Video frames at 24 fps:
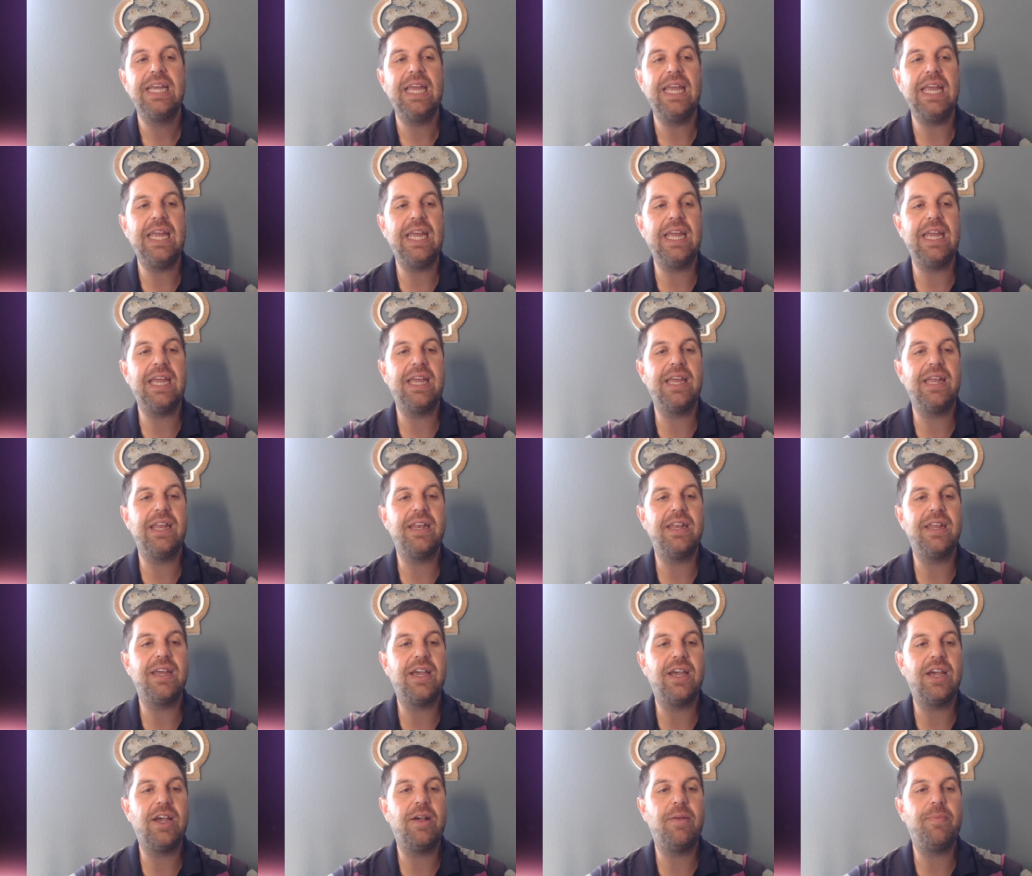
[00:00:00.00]
And
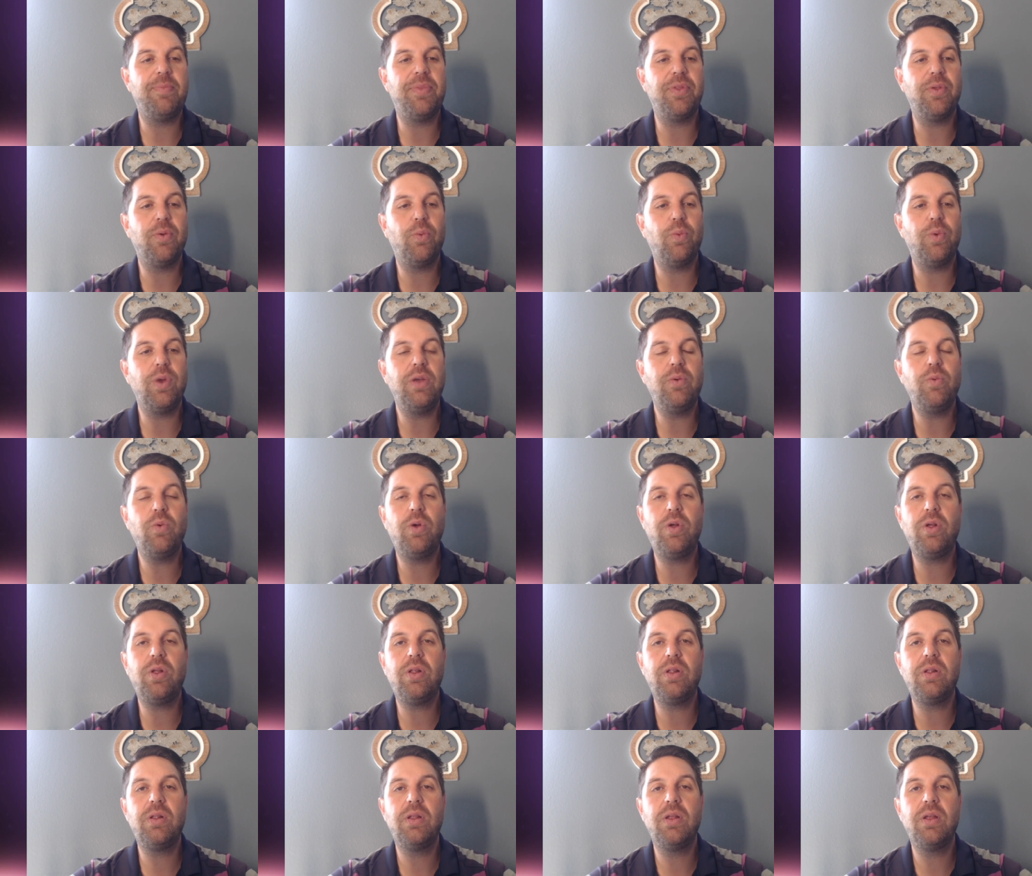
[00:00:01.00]
we
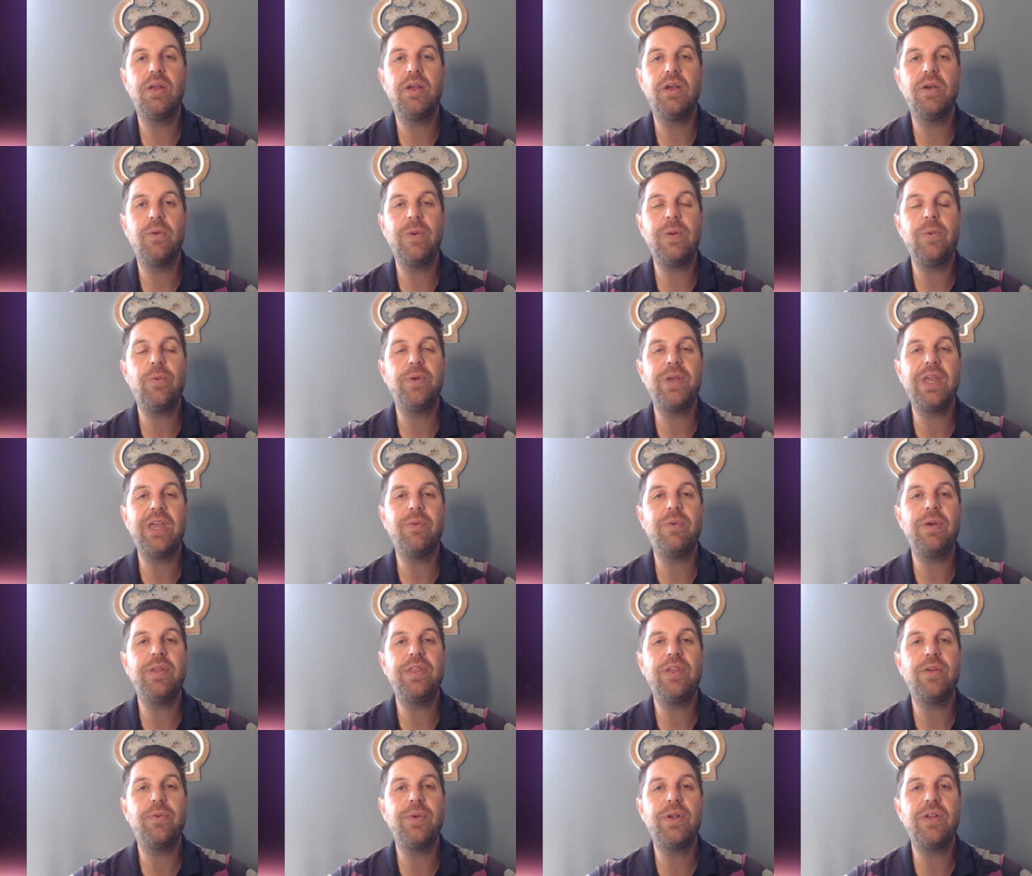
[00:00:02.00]
will get
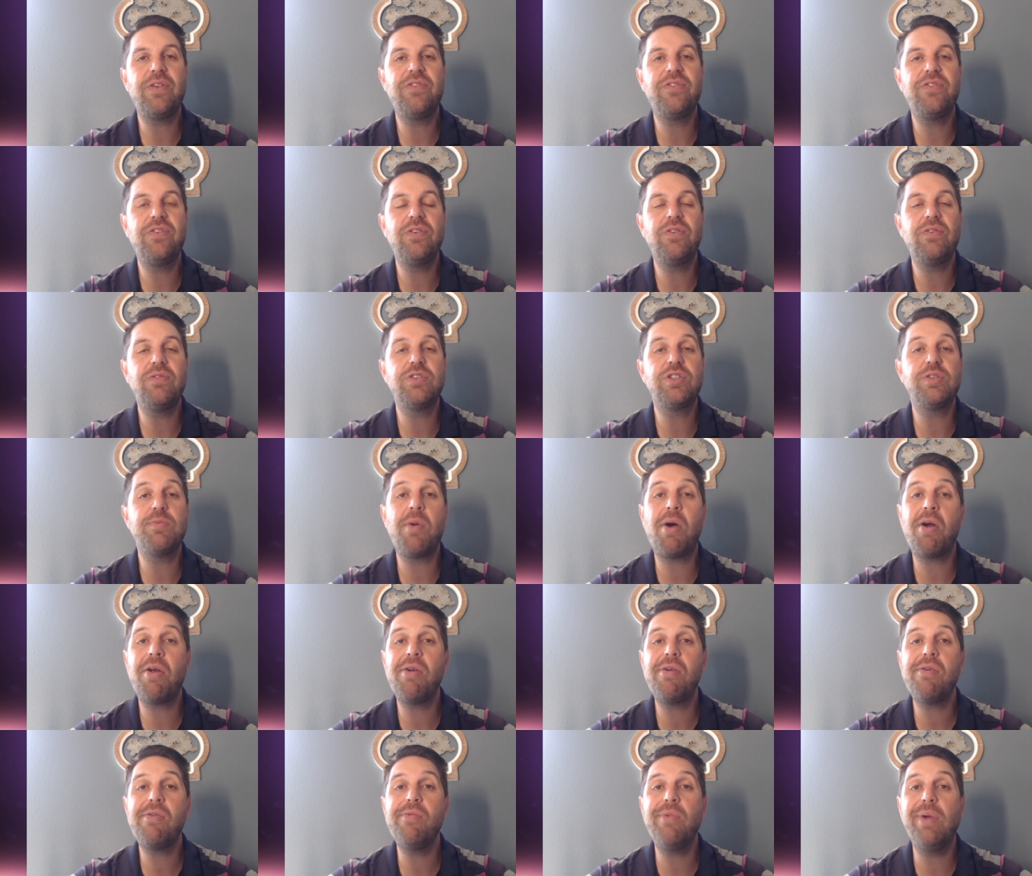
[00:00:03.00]
with you real soon.
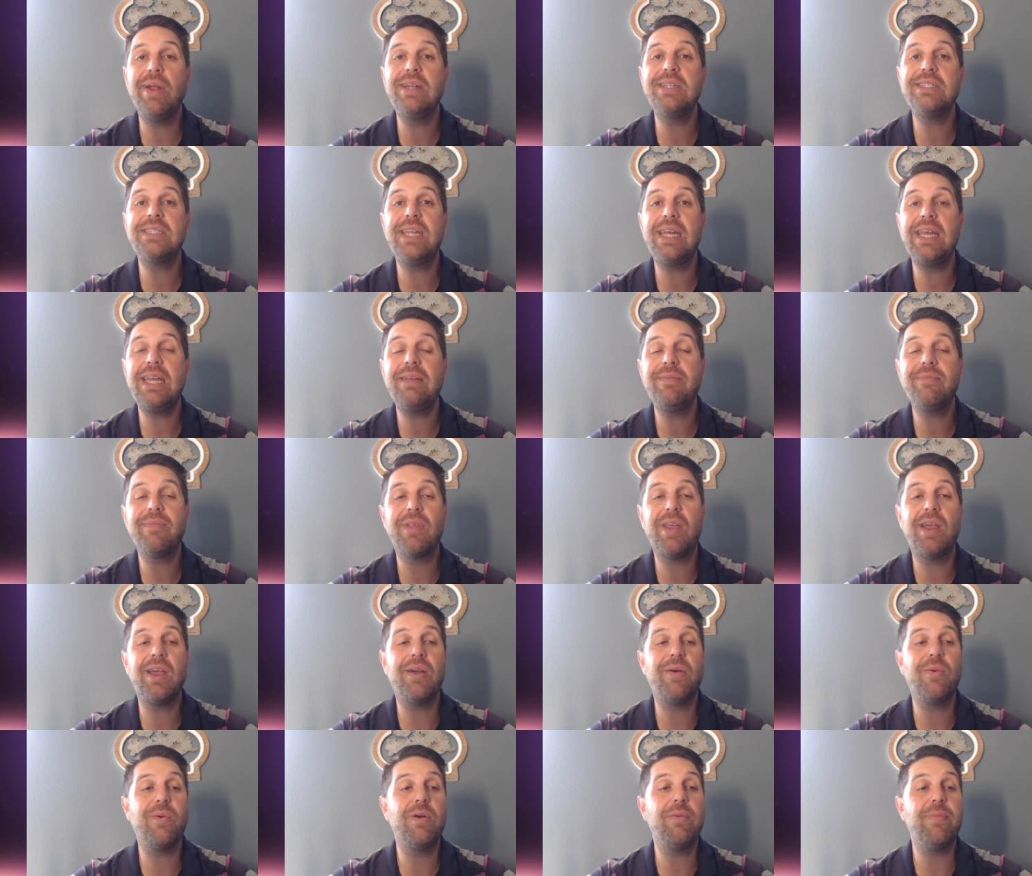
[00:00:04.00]
Tomorrow, Wednesday,
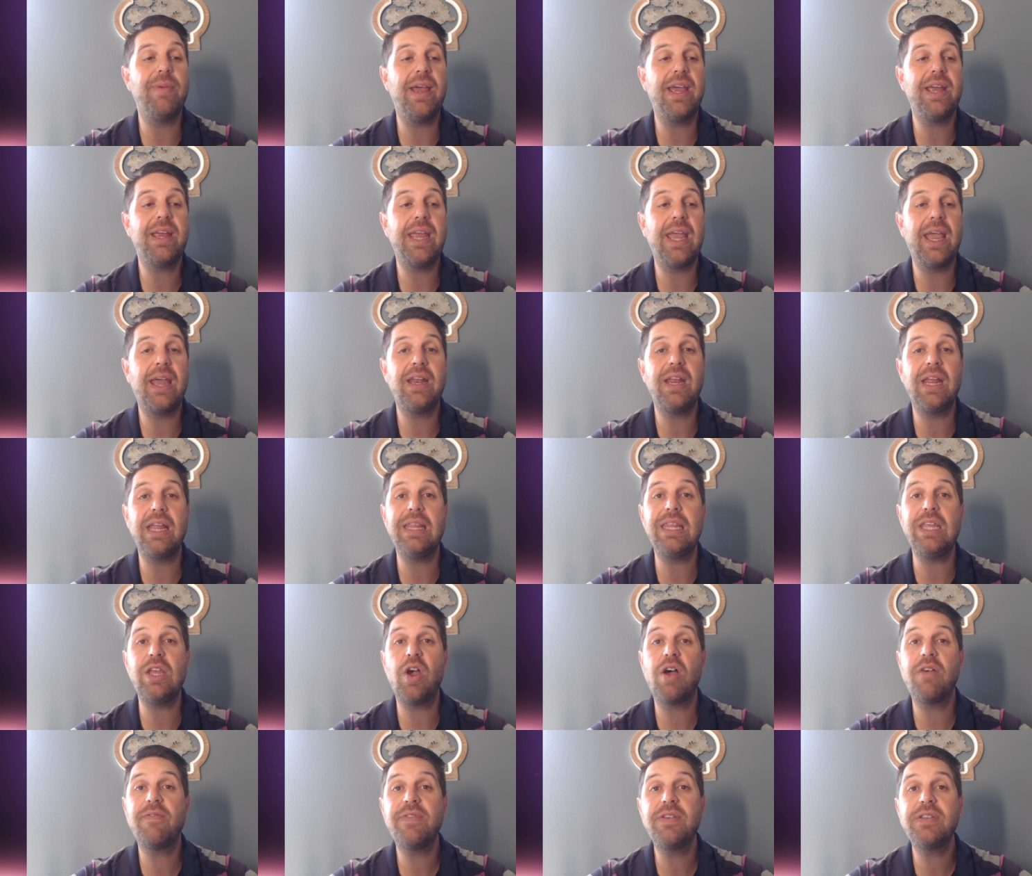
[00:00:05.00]
we're back at it in
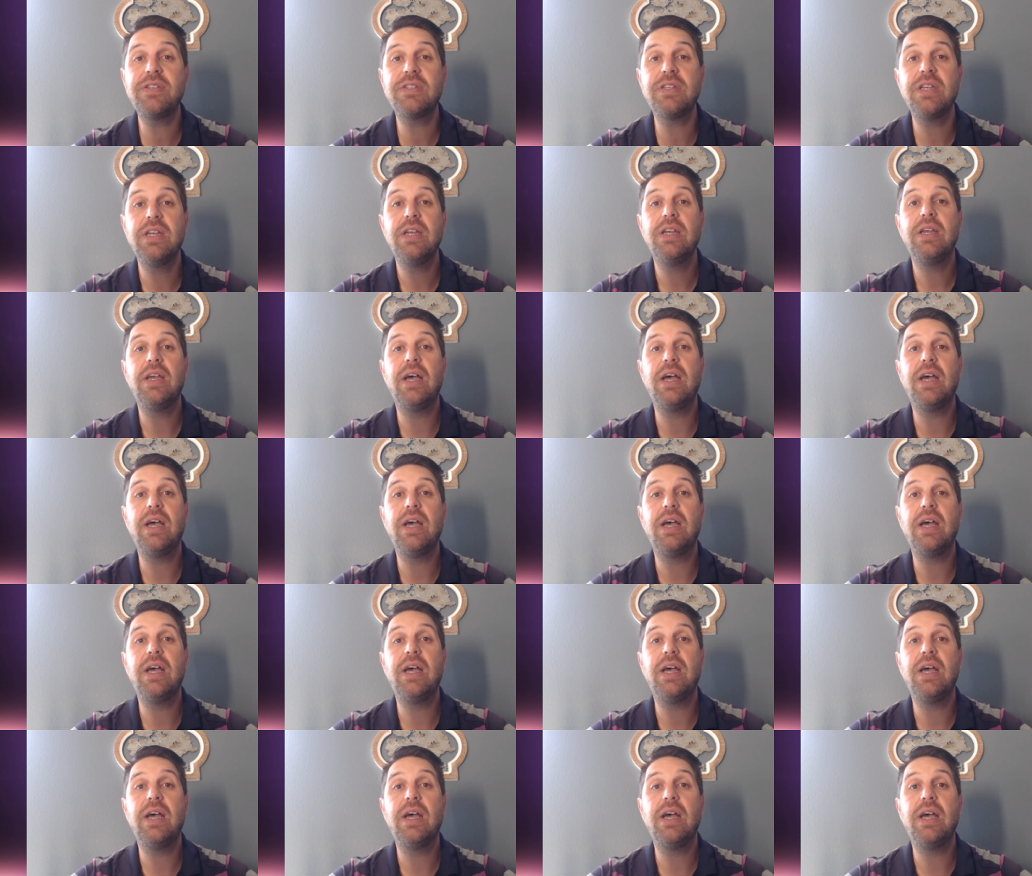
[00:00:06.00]
the office.